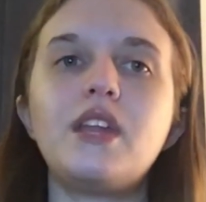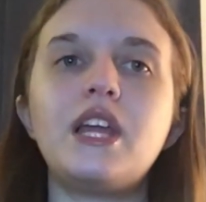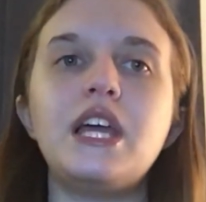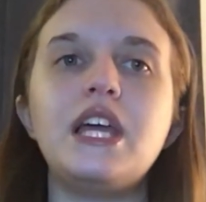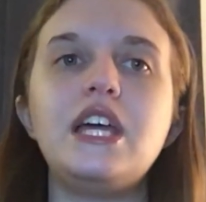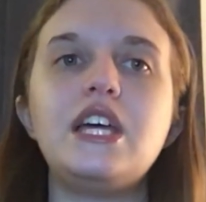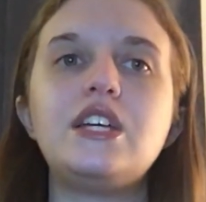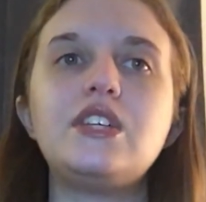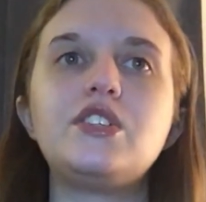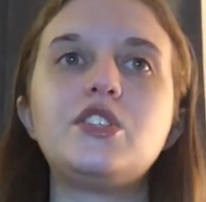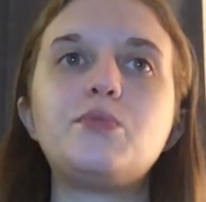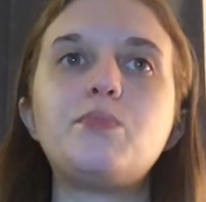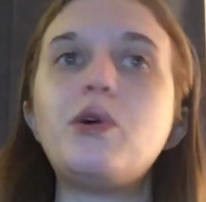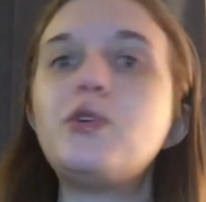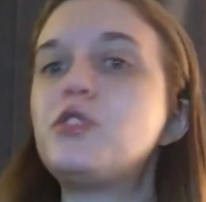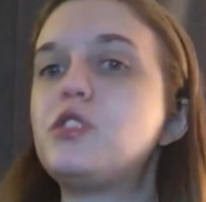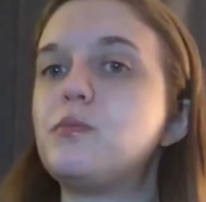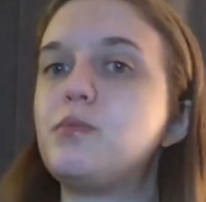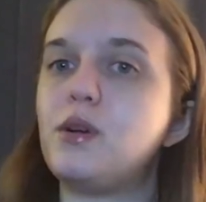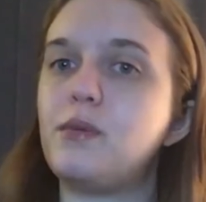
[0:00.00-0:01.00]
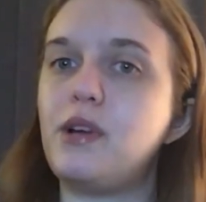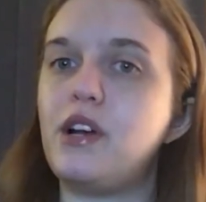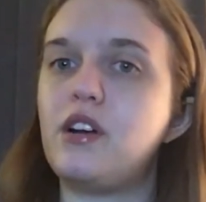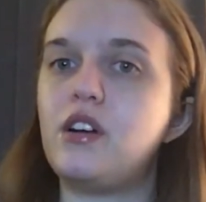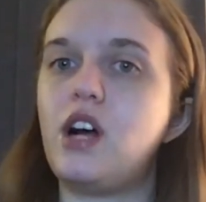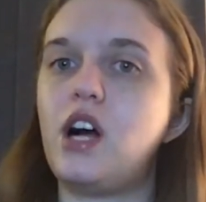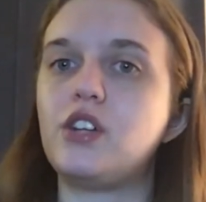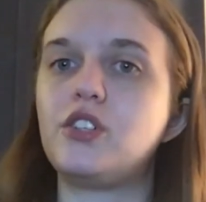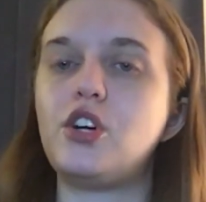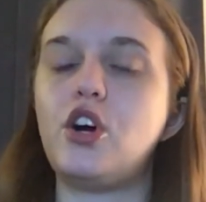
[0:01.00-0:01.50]
is supposed to premiere
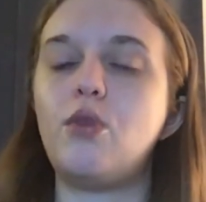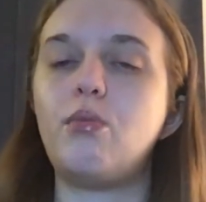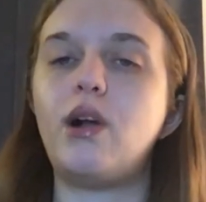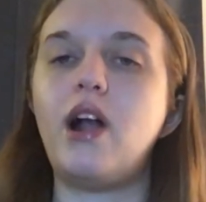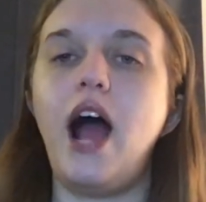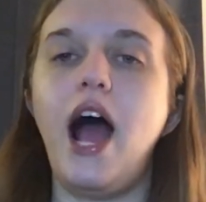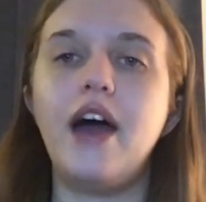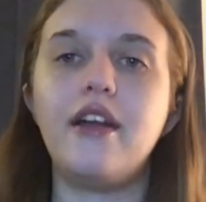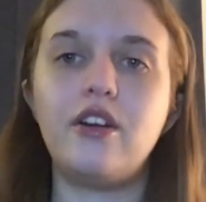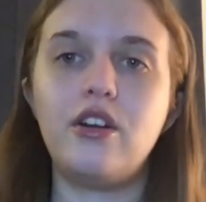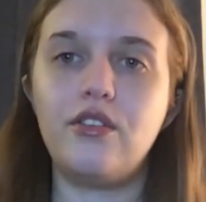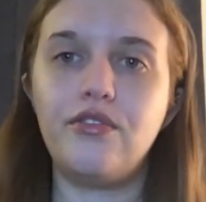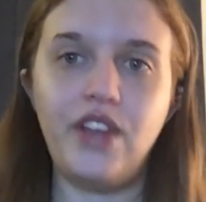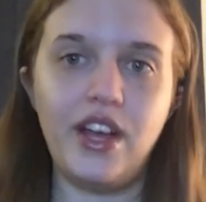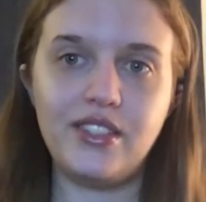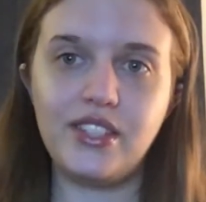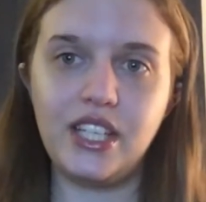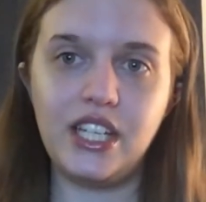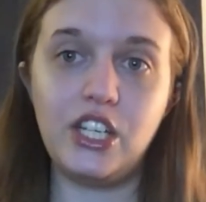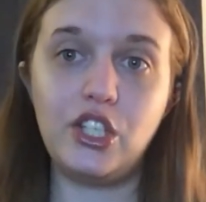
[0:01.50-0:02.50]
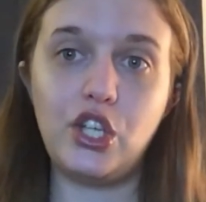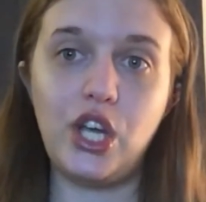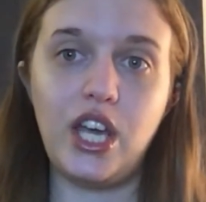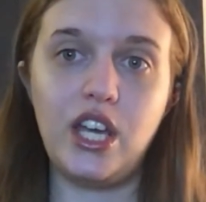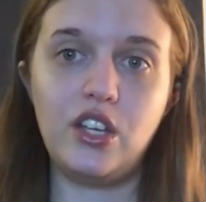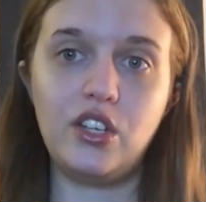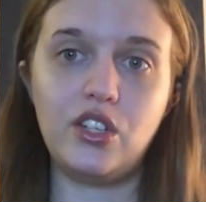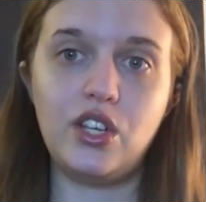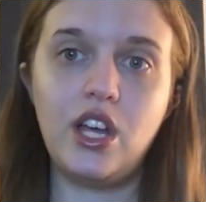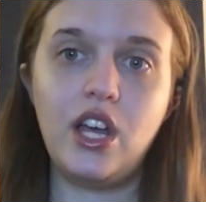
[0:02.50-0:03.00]
in October. I don't know if that's gonna
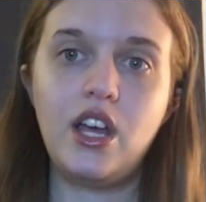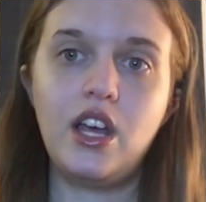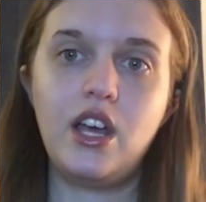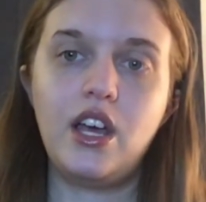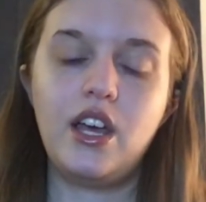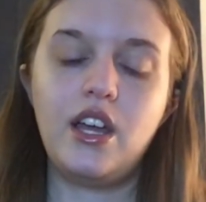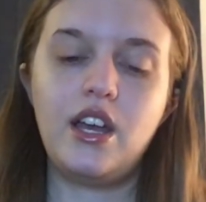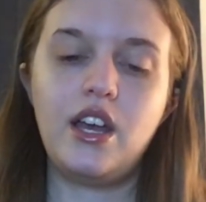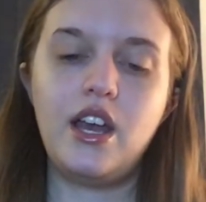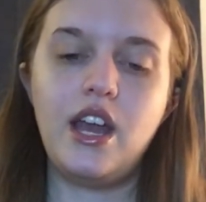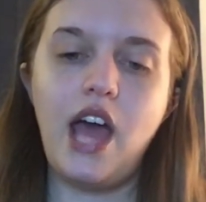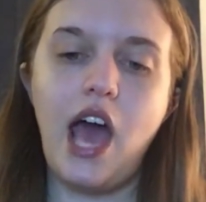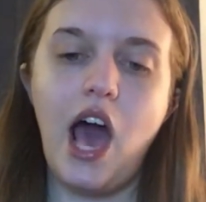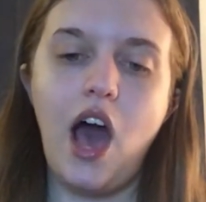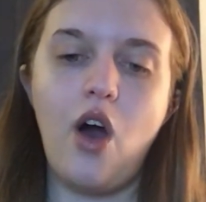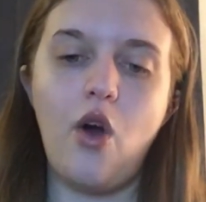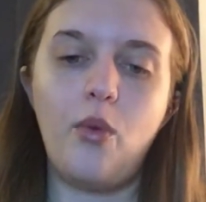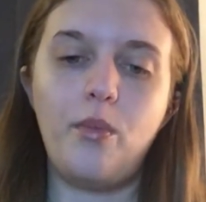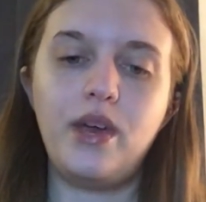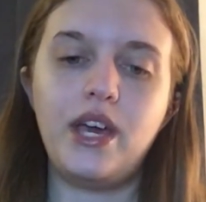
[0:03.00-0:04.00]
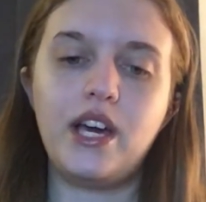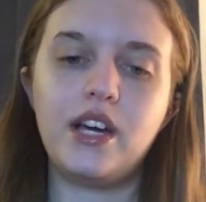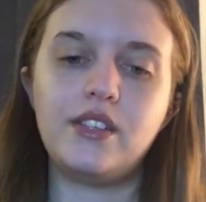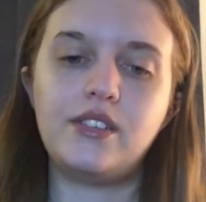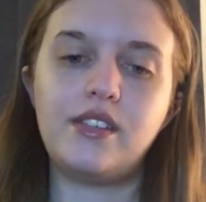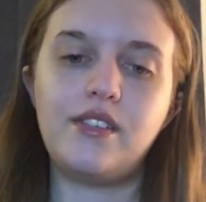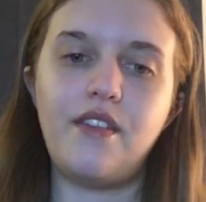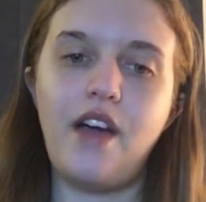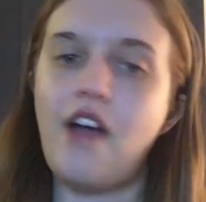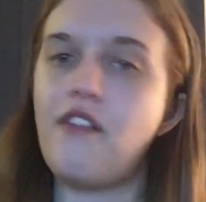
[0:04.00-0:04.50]
change now
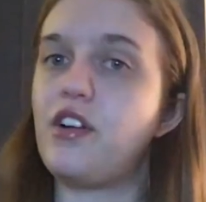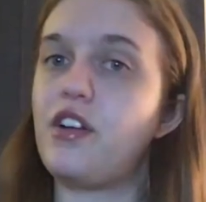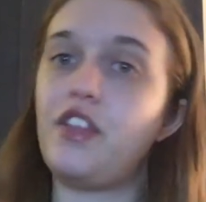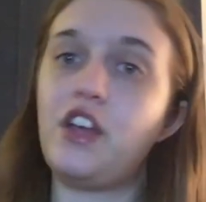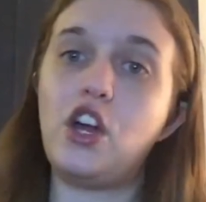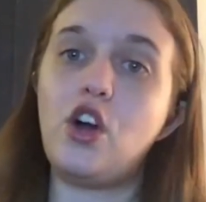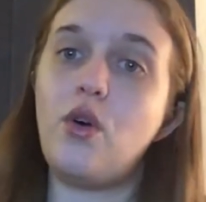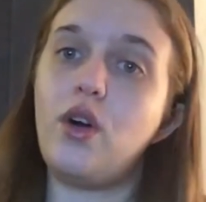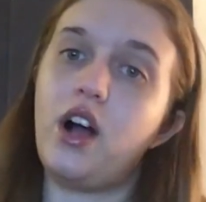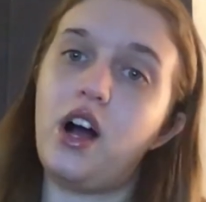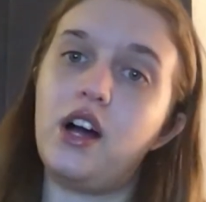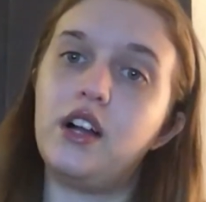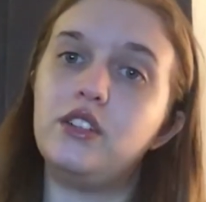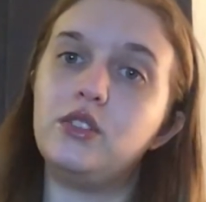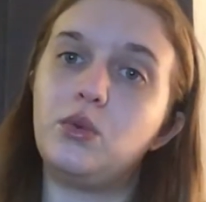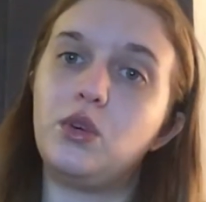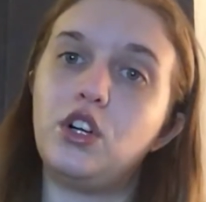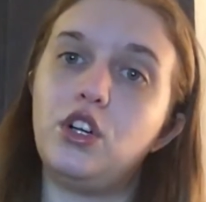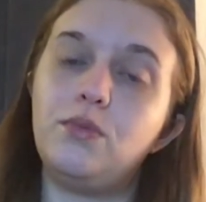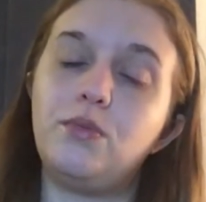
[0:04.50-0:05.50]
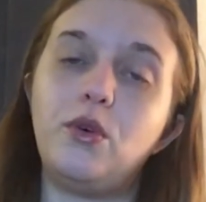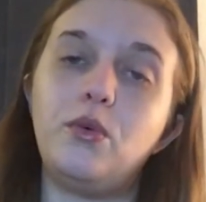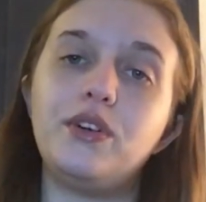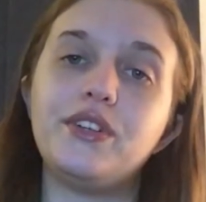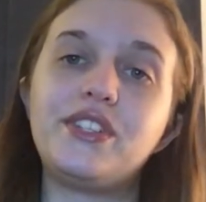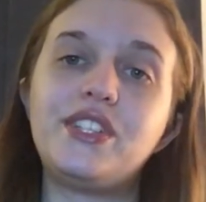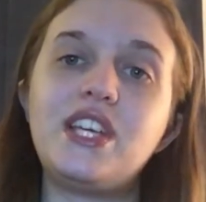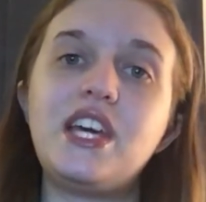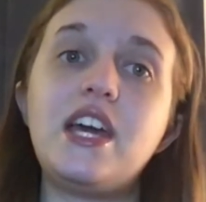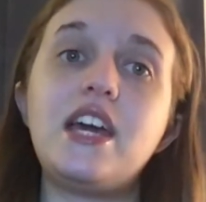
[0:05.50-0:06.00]
because of everything going on in the world, but we'll
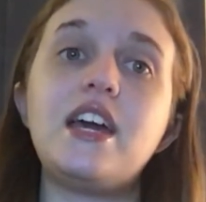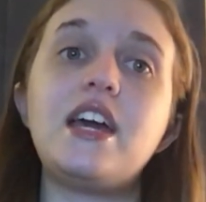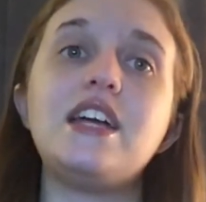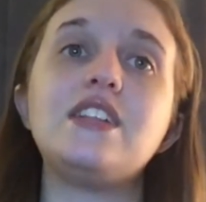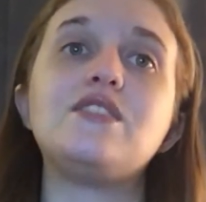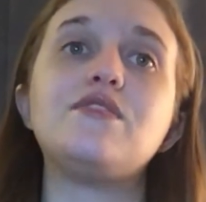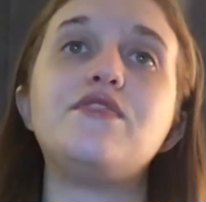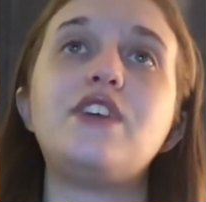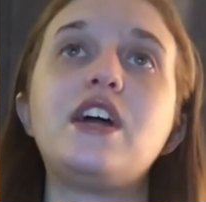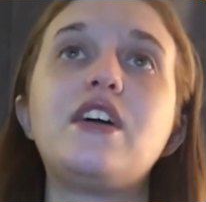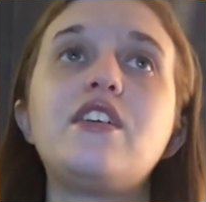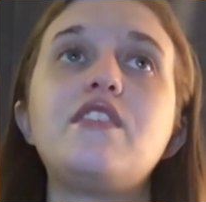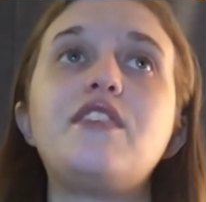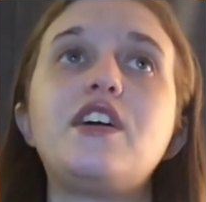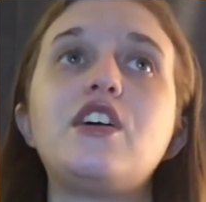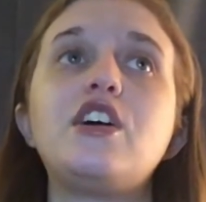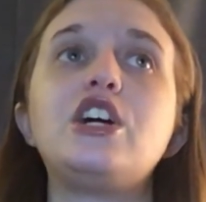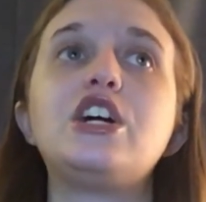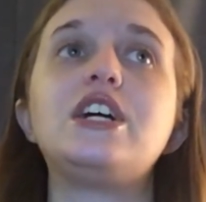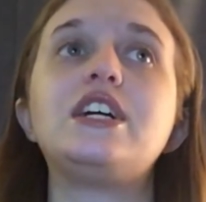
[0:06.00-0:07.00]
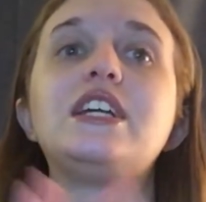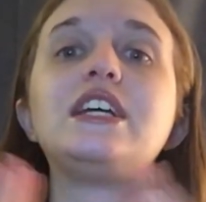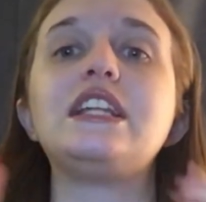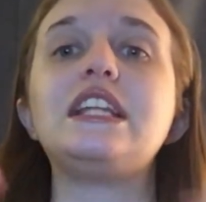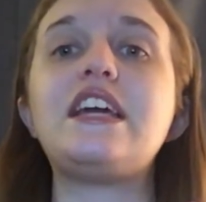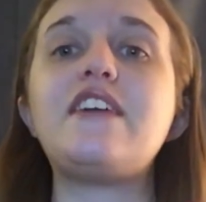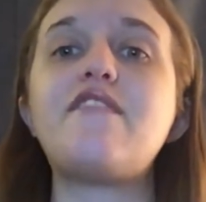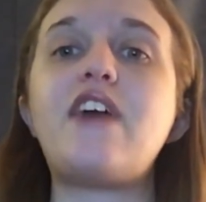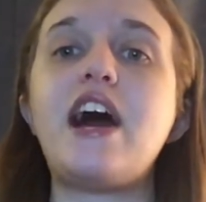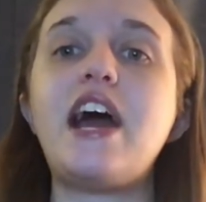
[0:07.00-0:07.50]
see. It's very, very good.
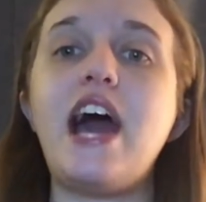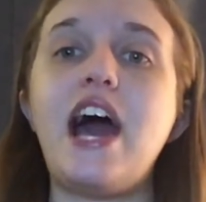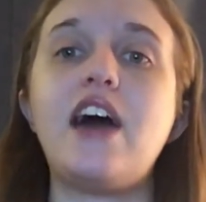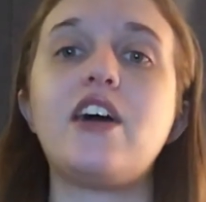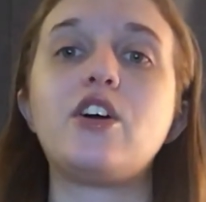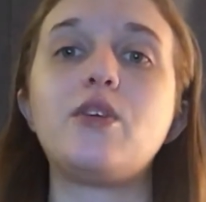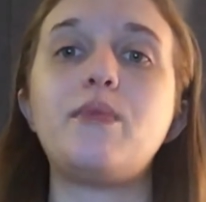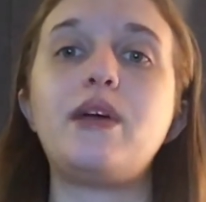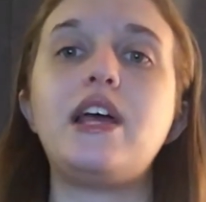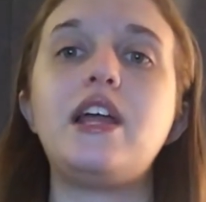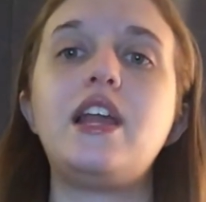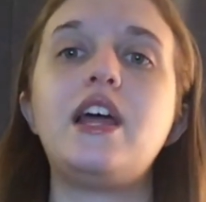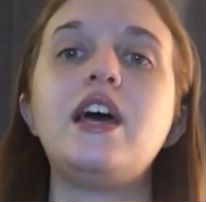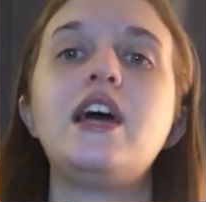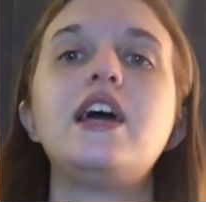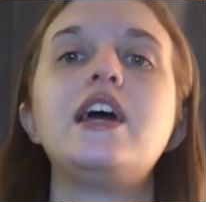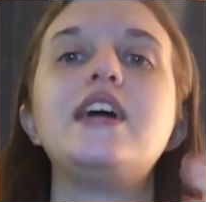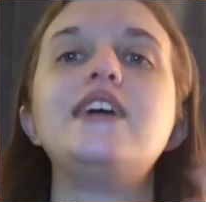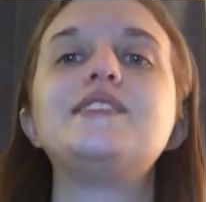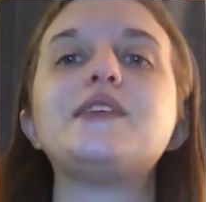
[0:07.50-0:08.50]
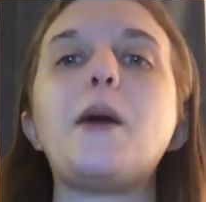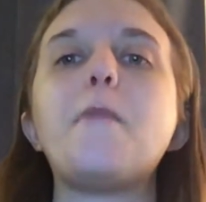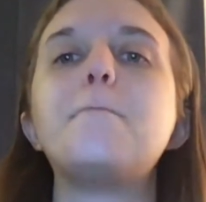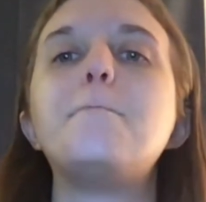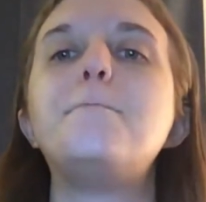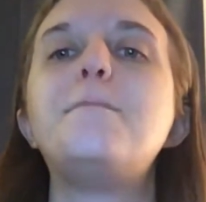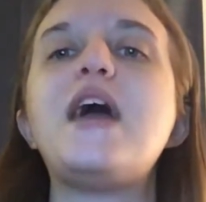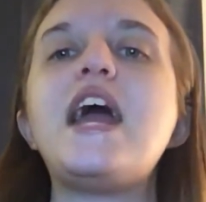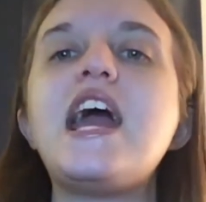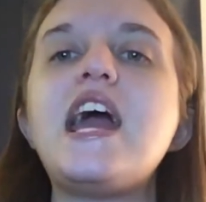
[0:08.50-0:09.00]
Levi Ackerman is a
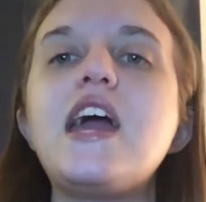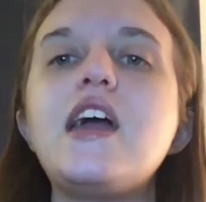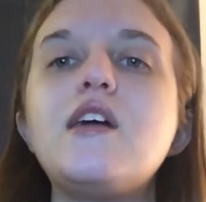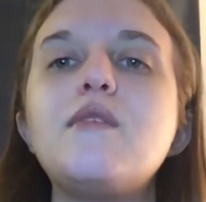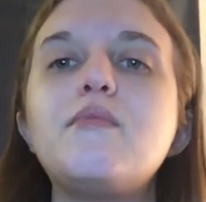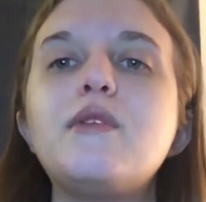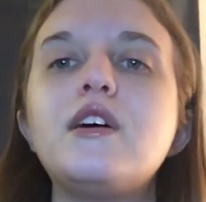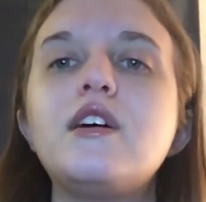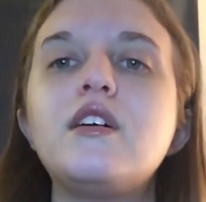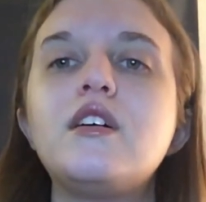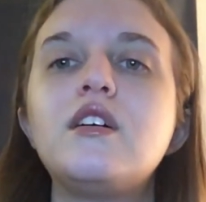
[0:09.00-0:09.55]
babe.